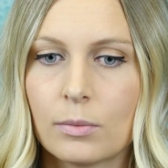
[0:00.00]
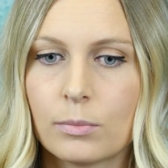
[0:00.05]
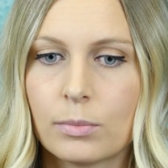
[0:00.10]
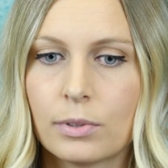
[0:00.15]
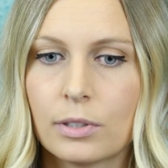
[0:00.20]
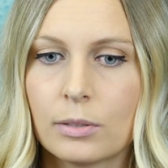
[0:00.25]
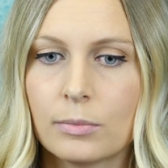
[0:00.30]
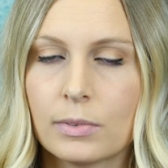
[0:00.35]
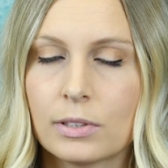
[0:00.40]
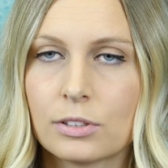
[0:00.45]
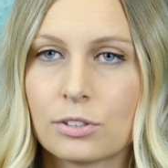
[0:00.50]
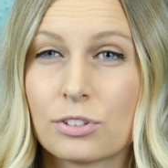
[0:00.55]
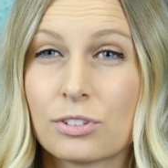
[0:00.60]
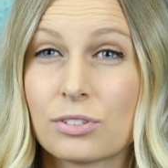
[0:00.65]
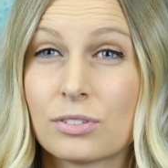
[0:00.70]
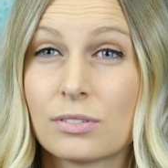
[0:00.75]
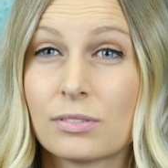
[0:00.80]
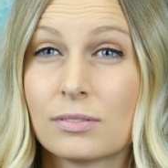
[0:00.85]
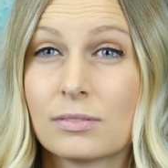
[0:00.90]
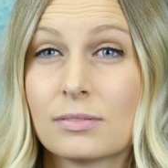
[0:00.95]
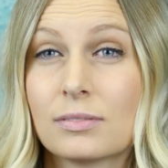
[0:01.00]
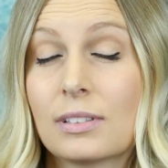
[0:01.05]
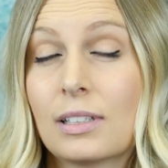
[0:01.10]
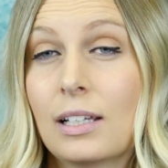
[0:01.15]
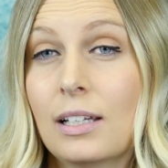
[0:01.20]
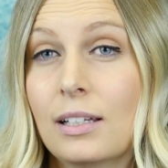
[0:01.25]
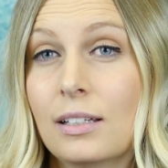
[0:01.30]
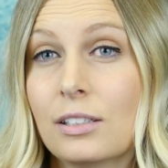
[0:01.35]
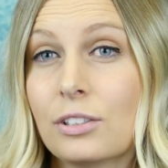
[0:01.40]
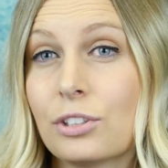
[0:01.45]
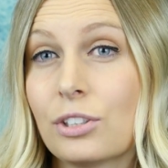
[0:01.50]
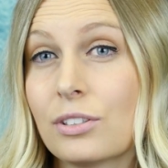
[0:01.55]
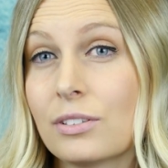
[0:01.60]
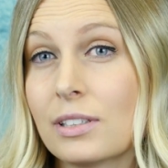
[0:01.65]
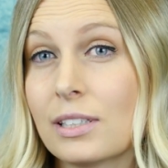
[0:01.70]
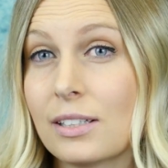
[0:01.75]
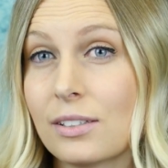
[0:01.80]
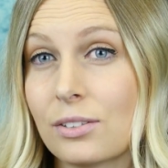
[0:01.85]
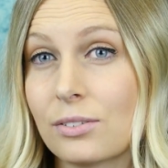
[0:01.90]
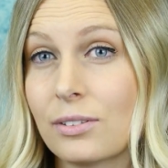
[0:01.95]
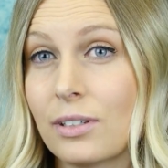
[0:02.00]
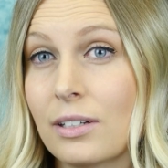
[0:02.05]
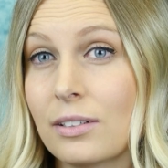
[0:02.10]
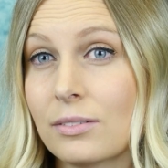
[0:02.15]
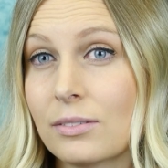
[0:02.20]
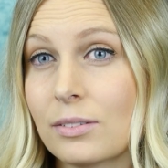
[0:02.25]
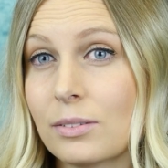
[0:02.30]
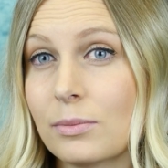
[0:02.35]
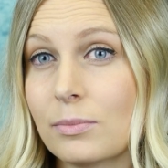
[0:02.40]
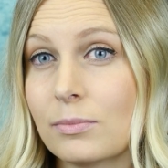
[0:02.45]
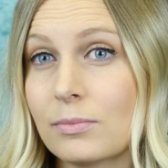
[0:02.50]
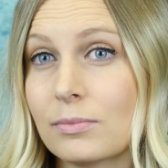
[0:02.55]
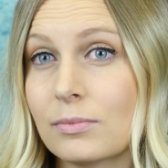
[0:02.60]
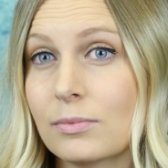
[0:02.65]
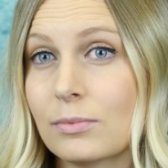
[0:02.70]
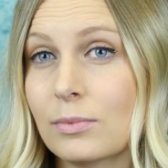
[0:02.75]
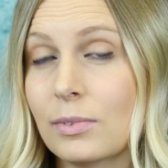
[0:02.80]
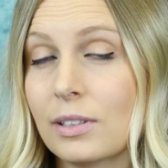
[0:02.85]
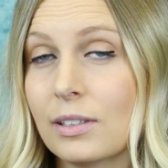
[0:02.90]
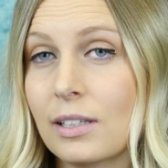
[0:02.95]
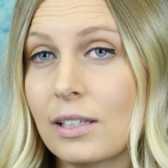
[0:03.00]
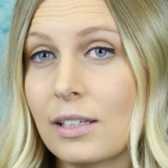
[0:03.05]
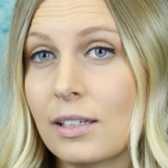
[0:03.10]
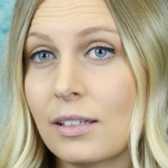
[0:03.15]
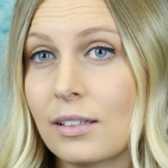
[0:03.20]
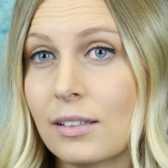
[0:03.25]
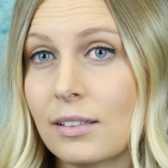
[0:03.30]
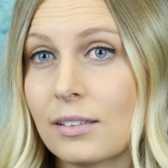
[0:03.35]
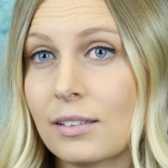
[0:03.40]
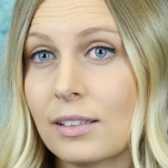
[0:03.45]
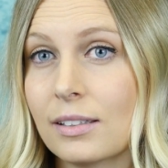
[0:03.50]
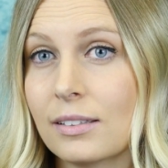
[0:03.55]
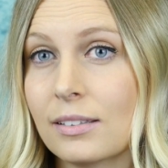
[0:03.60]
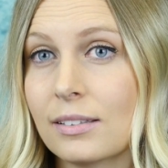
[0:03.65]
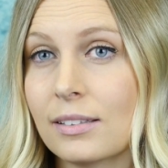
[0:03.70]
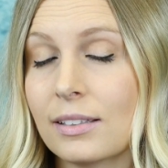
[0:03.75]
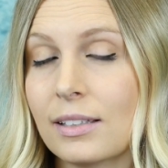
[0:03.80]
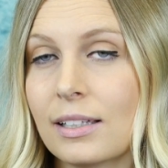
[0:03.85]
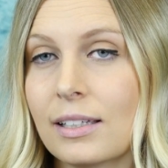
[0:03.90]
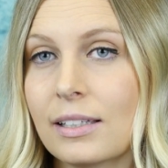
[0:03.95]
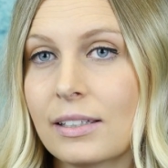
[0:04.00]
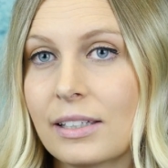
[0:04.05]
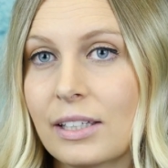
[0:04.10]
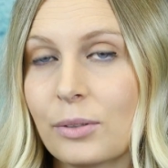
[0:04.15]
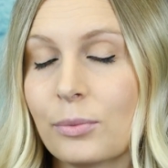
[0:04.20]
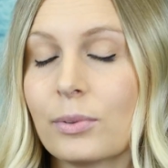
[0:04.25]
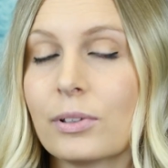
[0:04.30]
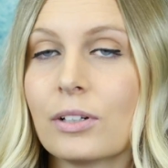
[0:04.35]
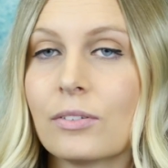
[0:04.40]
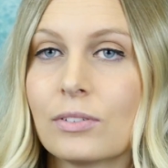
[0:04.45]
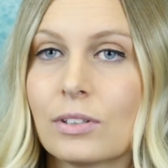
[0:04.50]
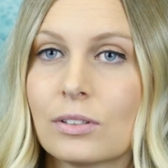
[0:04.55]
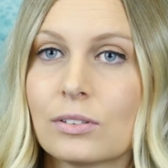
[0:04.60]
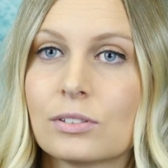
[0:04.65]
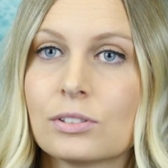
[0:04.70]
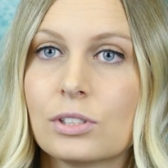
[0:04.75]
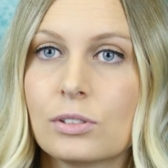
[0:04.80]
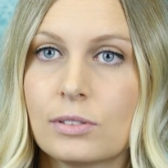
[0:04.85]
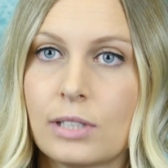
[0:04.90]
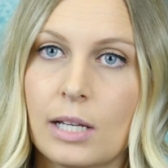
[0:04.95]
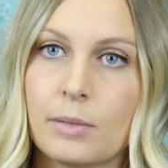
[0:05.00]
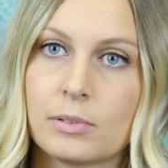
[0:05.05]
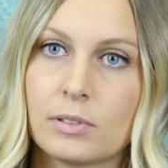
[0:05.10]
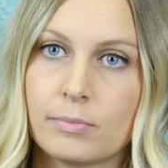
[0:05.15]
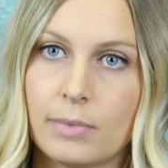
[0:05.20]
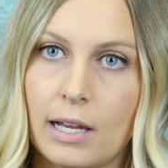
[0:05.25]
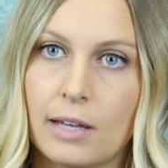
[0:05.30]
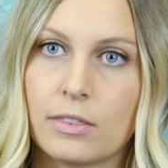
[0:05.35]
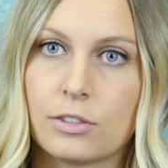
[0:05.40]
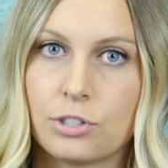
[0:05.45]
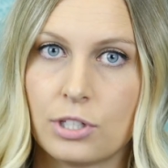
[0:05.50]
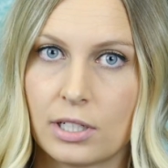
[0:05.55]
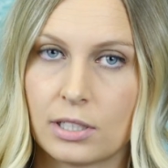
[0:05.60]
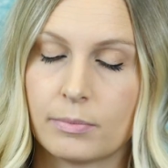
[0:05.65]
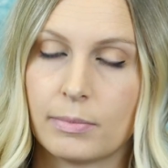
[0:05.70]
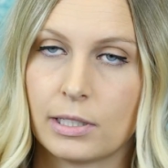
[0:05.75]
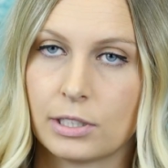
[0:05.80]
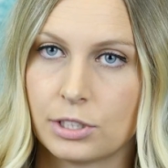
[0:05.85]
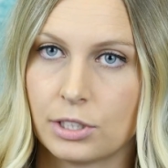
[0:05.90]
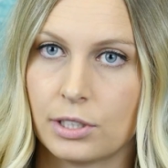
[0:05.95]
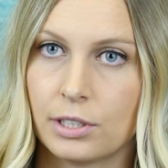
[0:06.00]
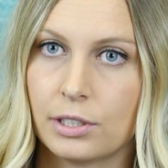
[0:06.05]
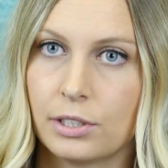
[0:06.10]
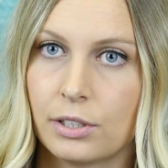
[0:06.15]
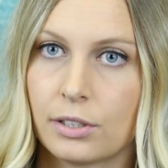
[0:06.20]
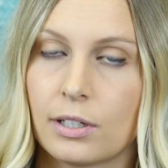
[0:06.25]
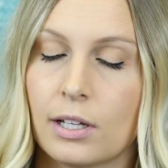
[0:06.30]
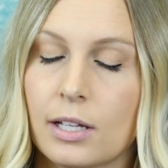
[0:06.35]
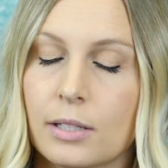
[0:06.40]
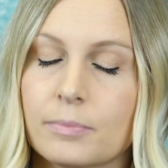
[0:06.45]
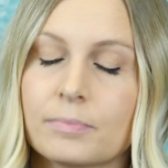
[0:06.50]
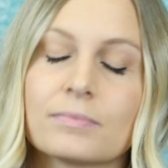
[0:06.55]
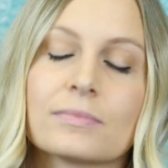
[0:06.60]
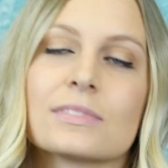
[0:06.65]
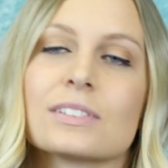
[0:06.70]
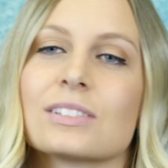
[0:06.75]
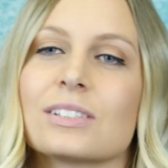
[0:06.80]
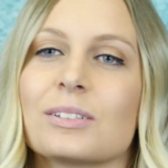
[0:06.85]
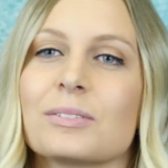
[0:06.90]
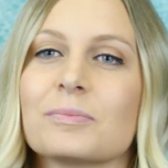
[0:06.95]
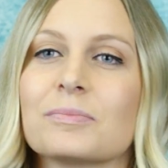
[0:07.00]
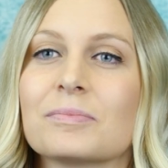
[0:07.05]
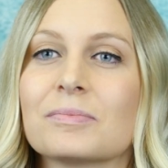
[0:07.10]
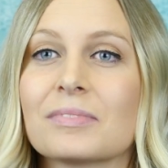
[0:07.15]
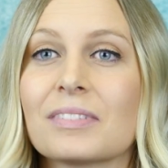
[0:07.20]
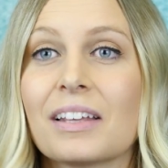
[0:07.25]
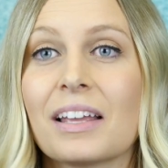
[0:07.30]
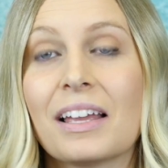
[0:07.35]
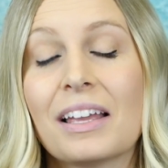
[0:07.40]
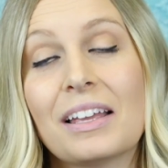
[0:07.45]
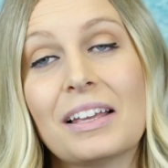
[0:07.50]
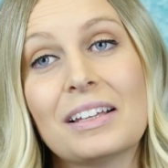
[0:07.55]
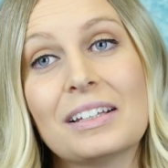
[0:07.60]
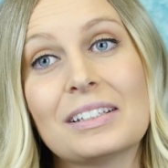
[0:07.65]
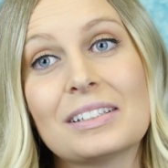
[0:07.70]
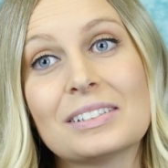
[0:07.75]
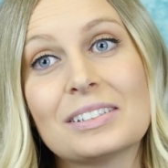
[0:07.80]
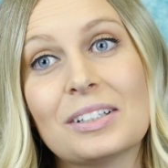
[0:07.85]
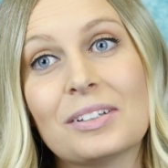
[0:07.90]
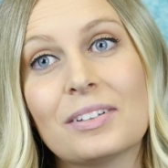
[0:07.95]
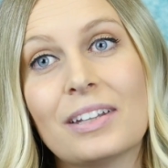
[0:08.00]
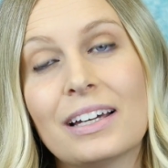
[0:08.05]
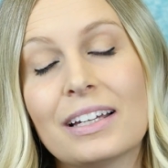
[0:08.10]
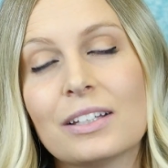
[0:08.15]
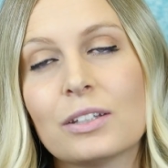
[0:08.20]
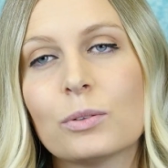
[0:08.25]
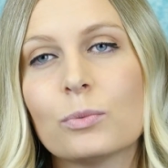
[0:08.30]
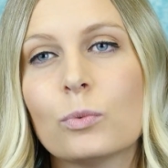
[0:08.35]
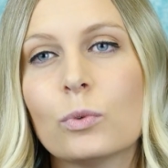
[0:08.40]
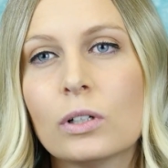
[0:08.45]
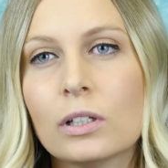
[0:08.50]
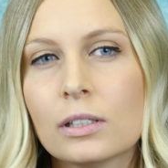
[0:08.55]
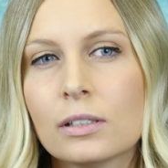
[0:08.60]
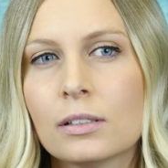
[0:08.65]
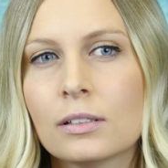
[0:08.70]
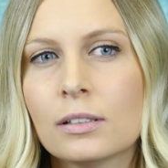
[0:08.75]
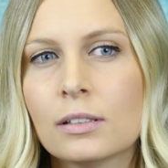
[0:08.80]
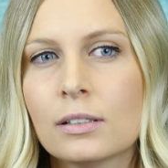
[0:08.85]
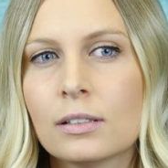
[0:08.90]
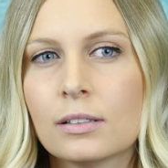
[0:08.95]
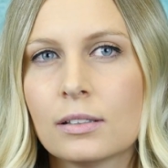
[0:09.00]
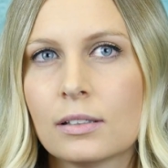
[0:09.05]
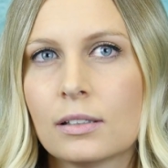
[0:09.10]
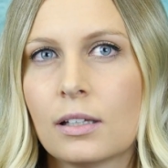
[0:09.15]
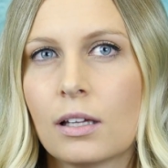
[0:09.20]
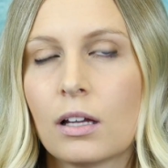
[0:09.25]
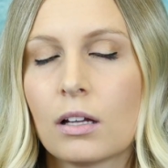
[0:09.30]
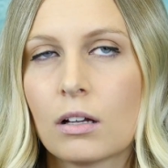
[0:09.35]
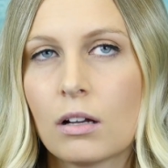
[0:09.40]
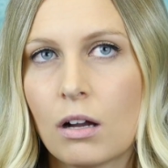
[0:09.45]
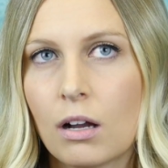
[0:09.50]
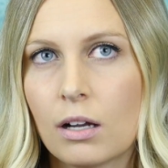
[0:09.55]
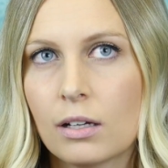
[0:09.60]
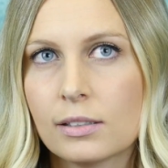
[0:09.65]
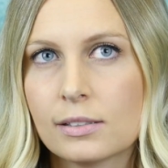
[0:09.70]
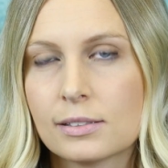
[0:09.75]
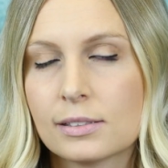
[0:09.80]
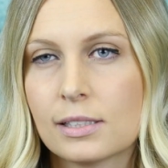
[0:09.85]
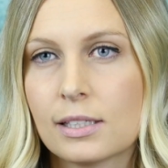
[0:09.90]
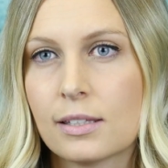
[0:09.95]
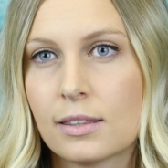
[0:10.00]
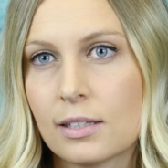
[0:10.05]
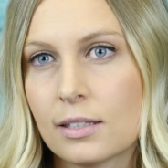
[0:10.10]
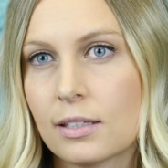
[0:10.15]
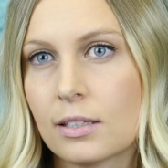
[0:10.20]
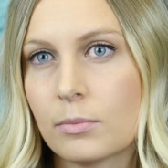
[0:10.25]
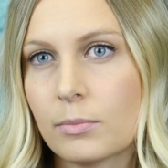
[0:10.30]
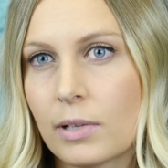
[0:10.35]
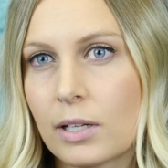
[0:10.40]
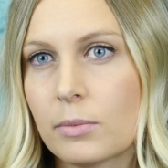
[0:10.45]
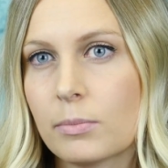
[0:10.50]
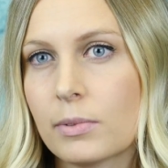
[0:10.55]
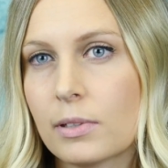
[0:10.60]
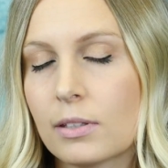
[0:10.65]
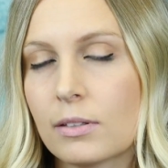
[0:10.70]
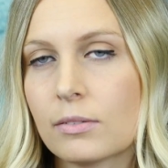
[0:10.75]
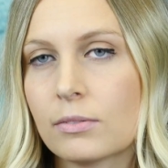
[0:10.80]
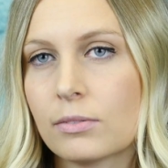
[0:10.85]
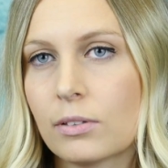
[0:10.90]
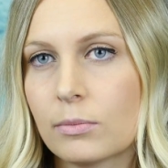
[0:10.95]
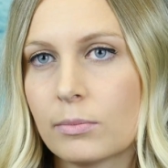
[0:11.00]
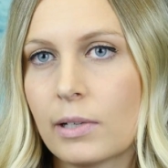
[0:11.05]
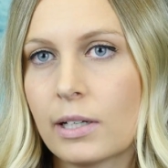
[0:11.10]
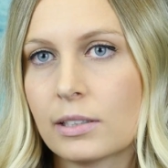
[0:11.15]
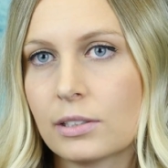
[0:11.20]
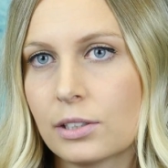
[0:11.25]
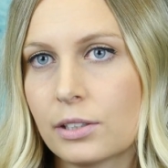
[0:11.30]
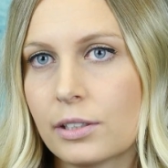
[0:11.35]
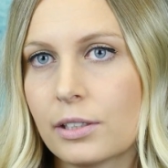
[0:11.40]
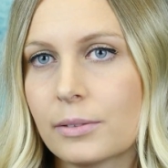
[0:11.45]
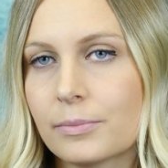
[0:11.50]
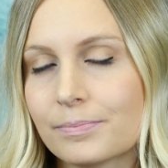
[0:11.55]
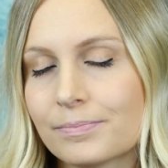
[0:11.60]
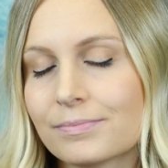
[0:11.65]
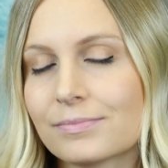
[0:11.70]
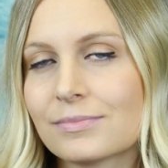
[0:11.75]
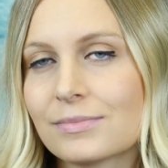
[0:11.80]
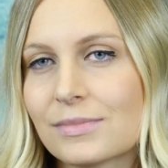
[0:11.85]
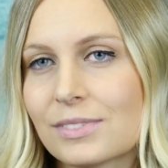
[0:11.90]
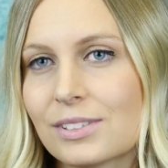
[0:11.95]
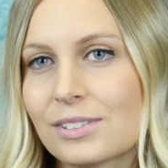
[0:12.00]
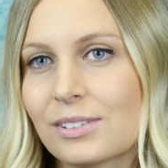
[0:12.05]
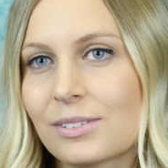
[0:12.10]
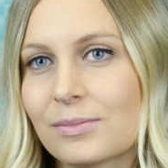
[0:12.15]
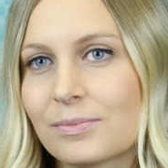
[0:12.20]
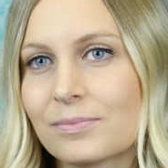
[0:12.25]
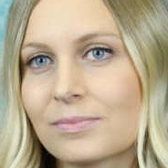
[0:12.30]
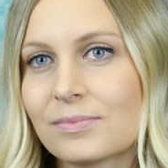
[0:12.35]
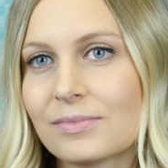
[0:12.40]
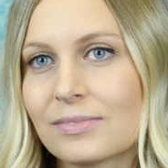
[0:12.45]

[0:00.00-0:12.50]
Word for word: pretty much turn things around when they can get rid of those two types of pathogenic bacteria in your gut. So, so that is one cause they think it might be from bacteria. So,